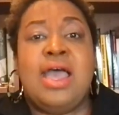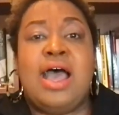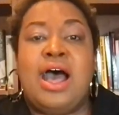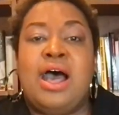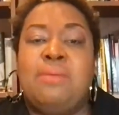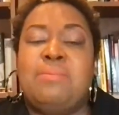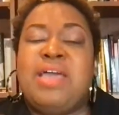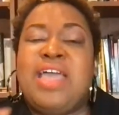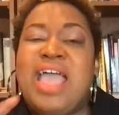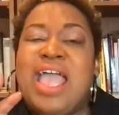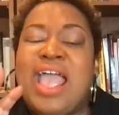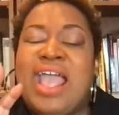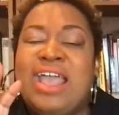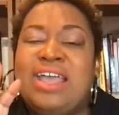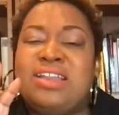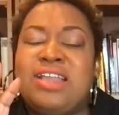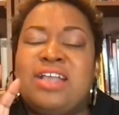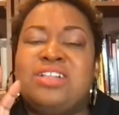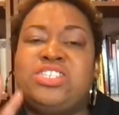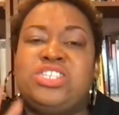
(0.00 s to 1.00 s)

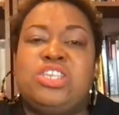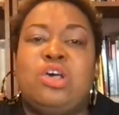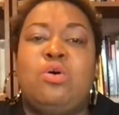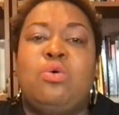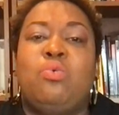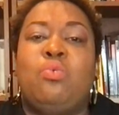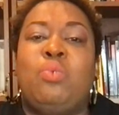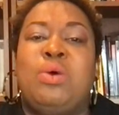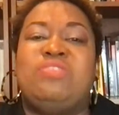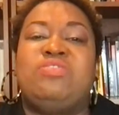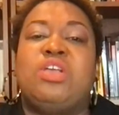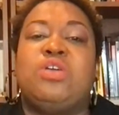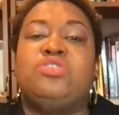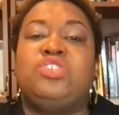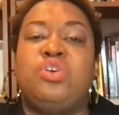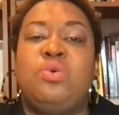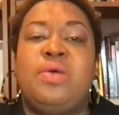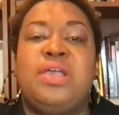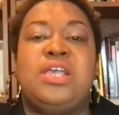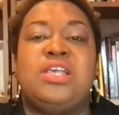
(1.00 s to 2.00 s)
And so what they're
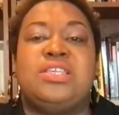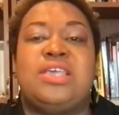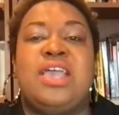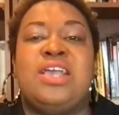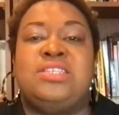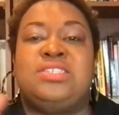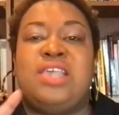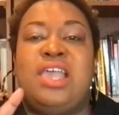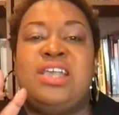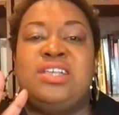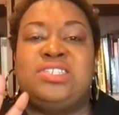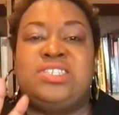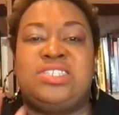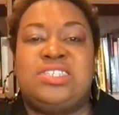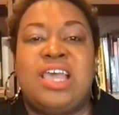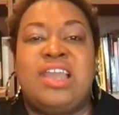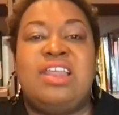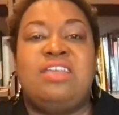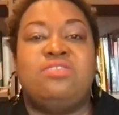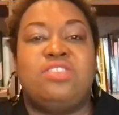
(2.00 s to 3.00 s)
doing is
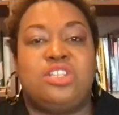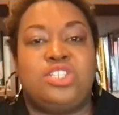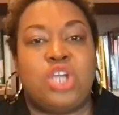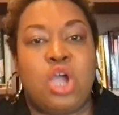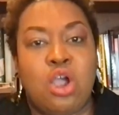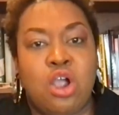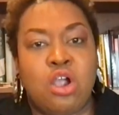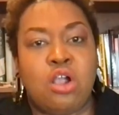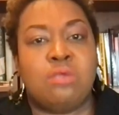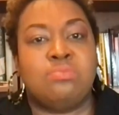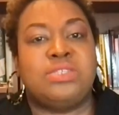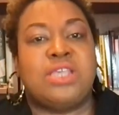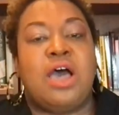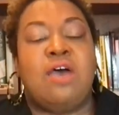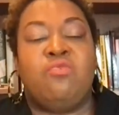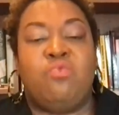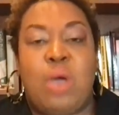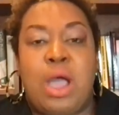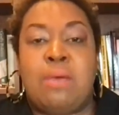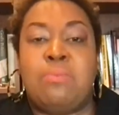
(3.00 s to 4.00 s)
setting the terms
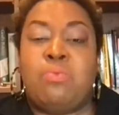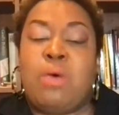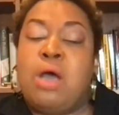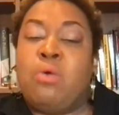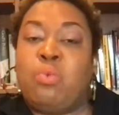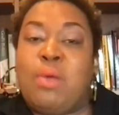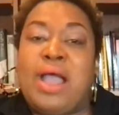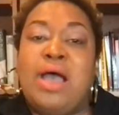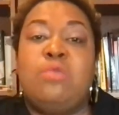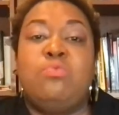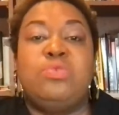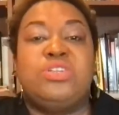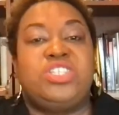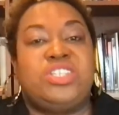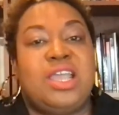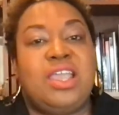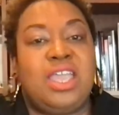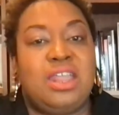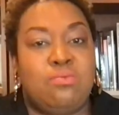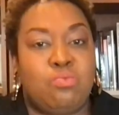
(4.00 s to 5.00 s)
of around which
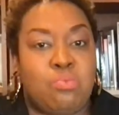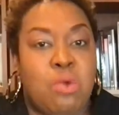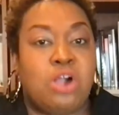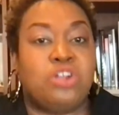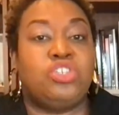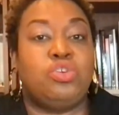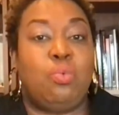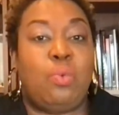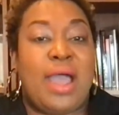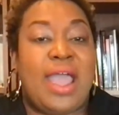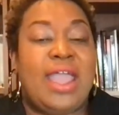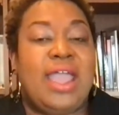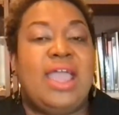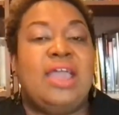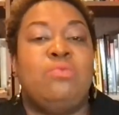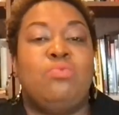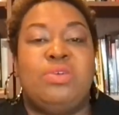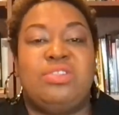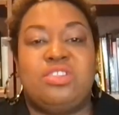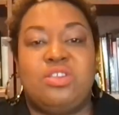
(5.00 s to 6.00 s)
they can march away.
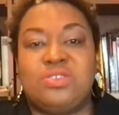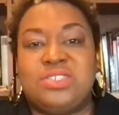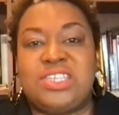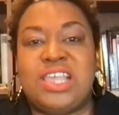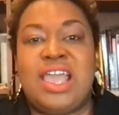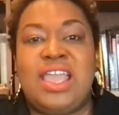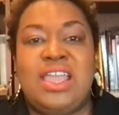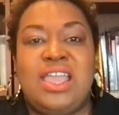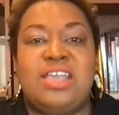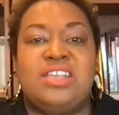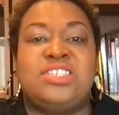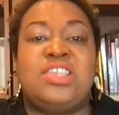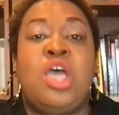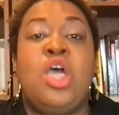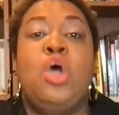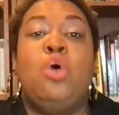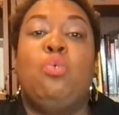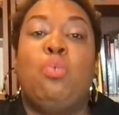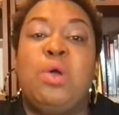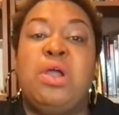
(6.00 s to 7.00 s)
And what they're saying is,
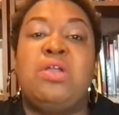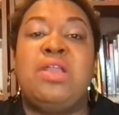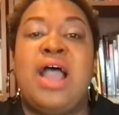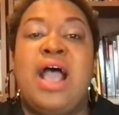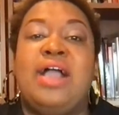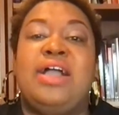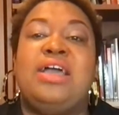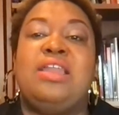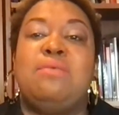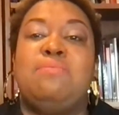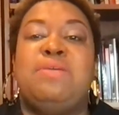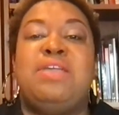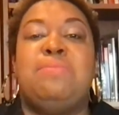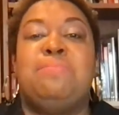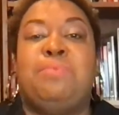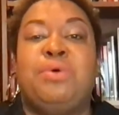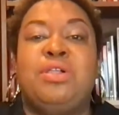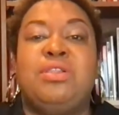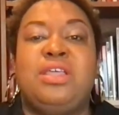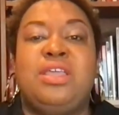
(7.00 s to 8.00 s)
we're not going to be
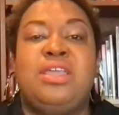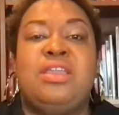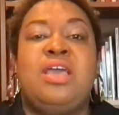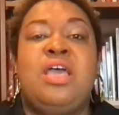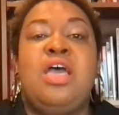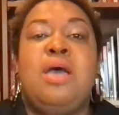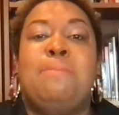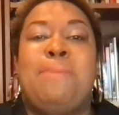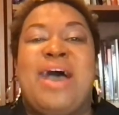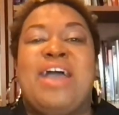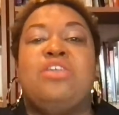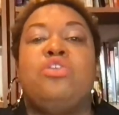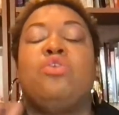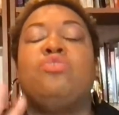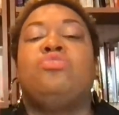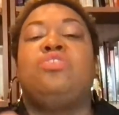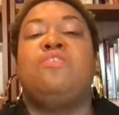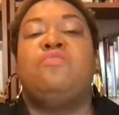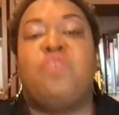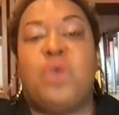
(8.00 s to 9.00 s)
bullied by
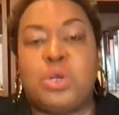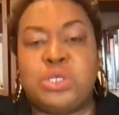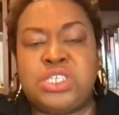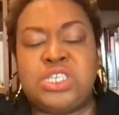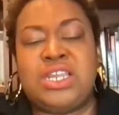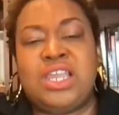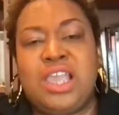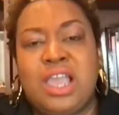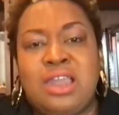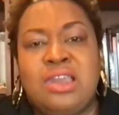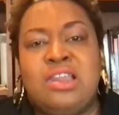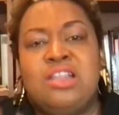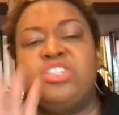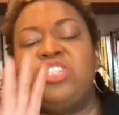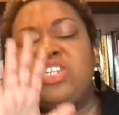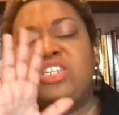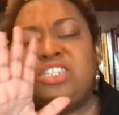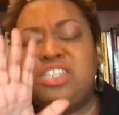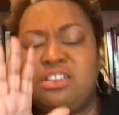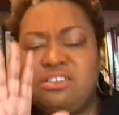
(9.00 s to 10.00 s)
your diversity
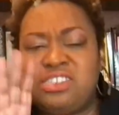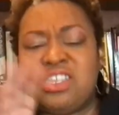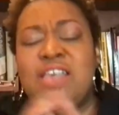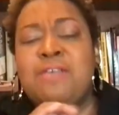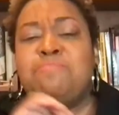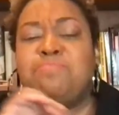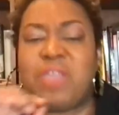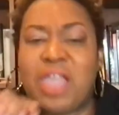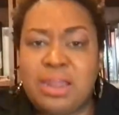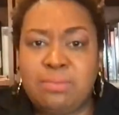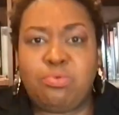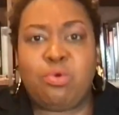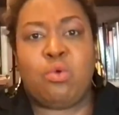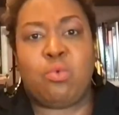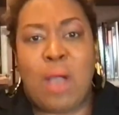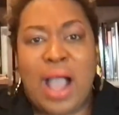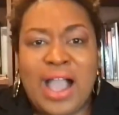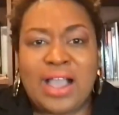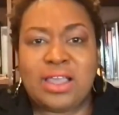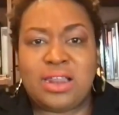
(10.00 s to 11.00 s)
initiatives and
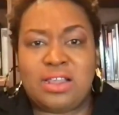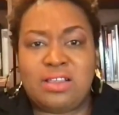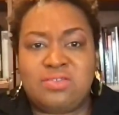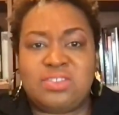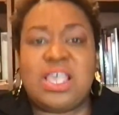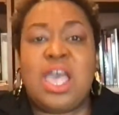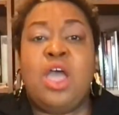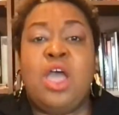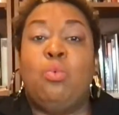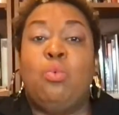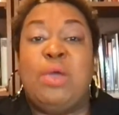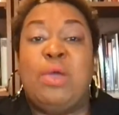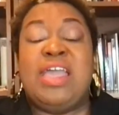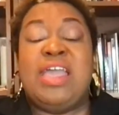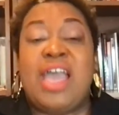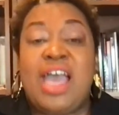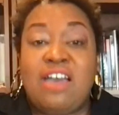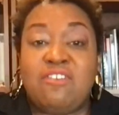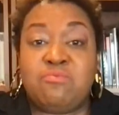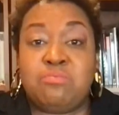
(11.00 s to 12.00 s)
prerogatives. We
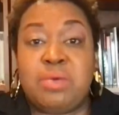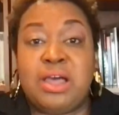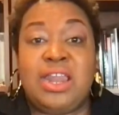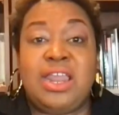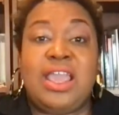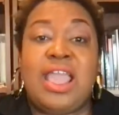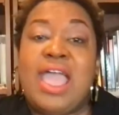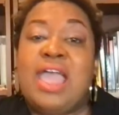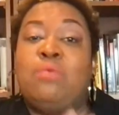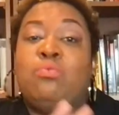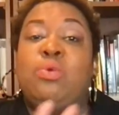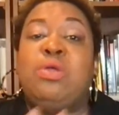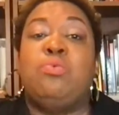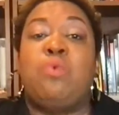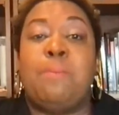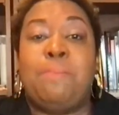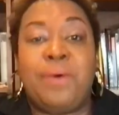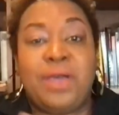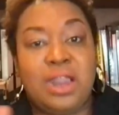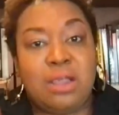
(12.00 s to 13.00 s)
have money and we
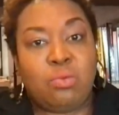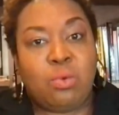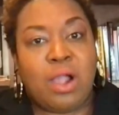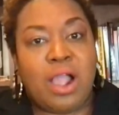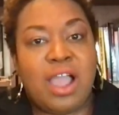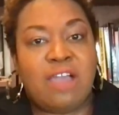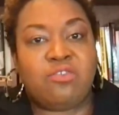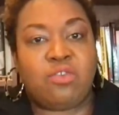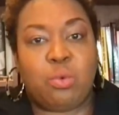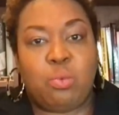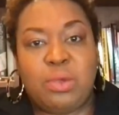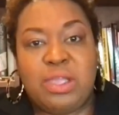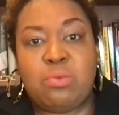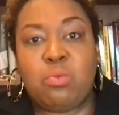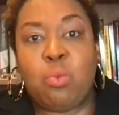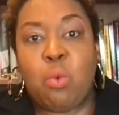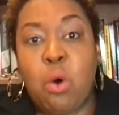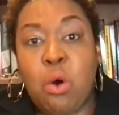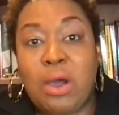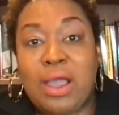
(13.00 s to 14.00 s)
will pay what we
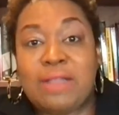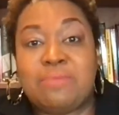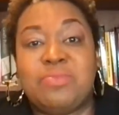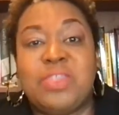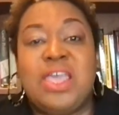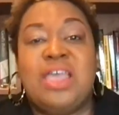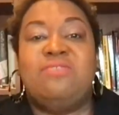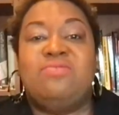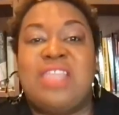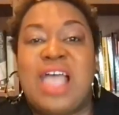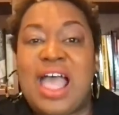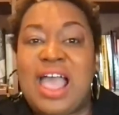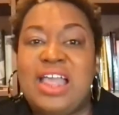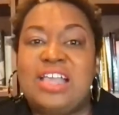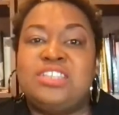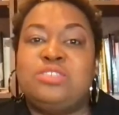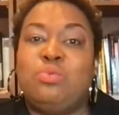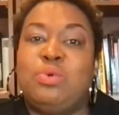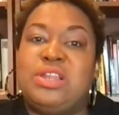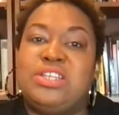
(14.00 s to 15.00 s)
want. That
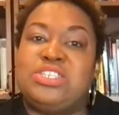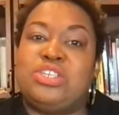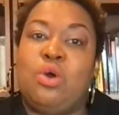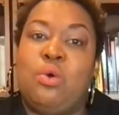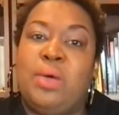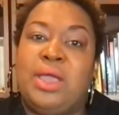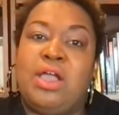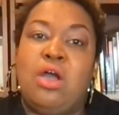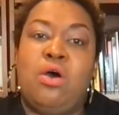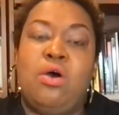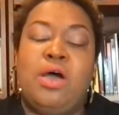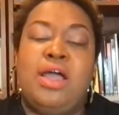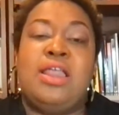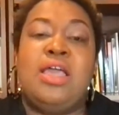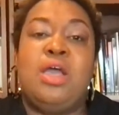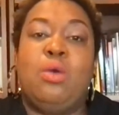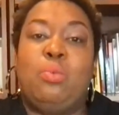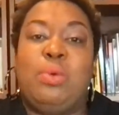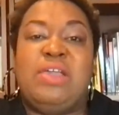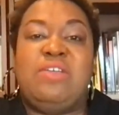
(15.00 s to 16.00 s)
is what is going on.
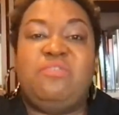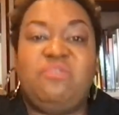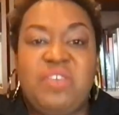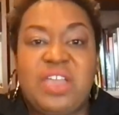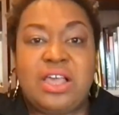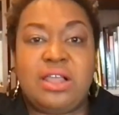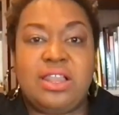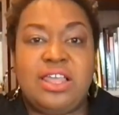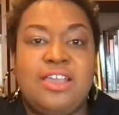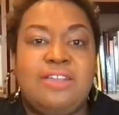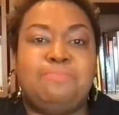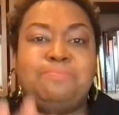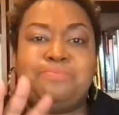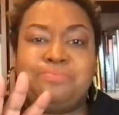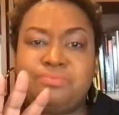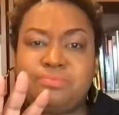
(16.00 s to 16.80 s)
We feel it.